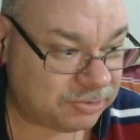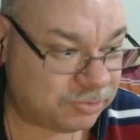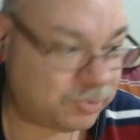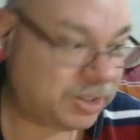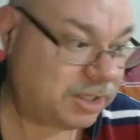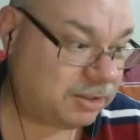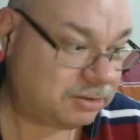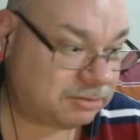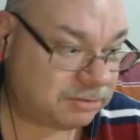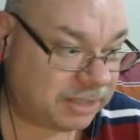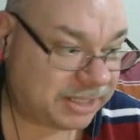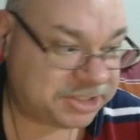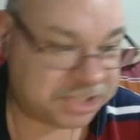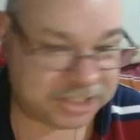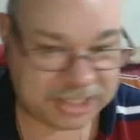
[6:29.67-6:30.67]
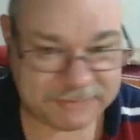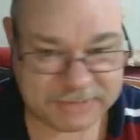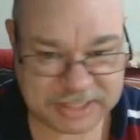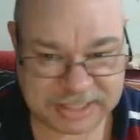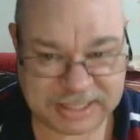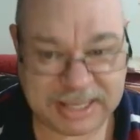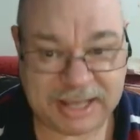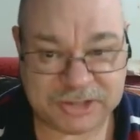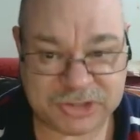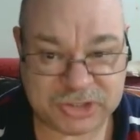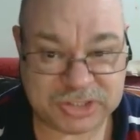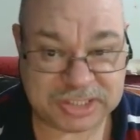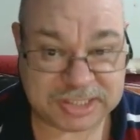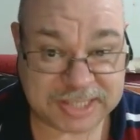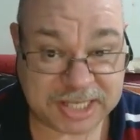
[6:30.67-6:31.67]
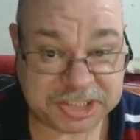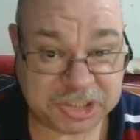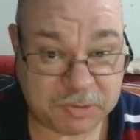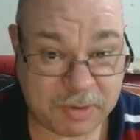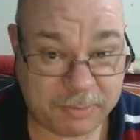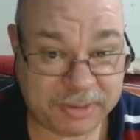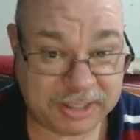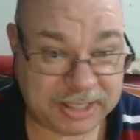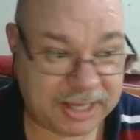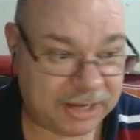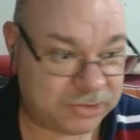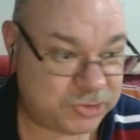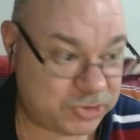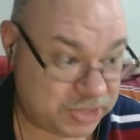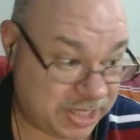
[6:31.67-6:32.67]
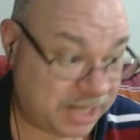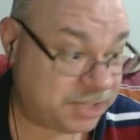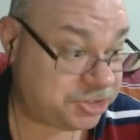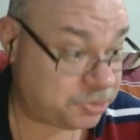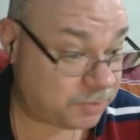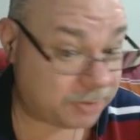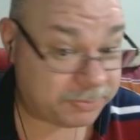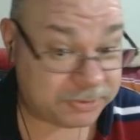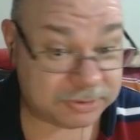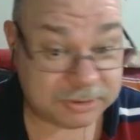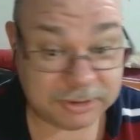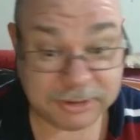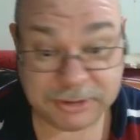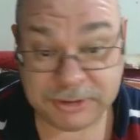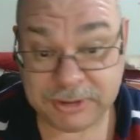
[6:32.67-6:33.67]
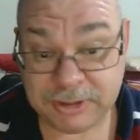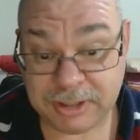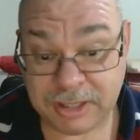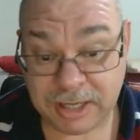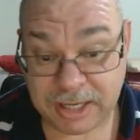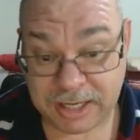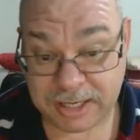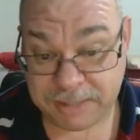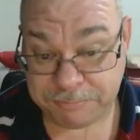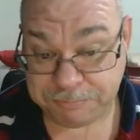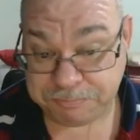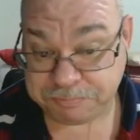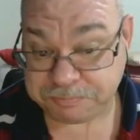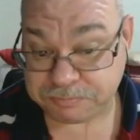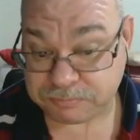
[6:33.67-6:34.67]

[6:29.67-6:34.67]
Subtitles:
Well, actually, I don't even think it counts as a slashing weapon. It counts as an energy weapon. Piranha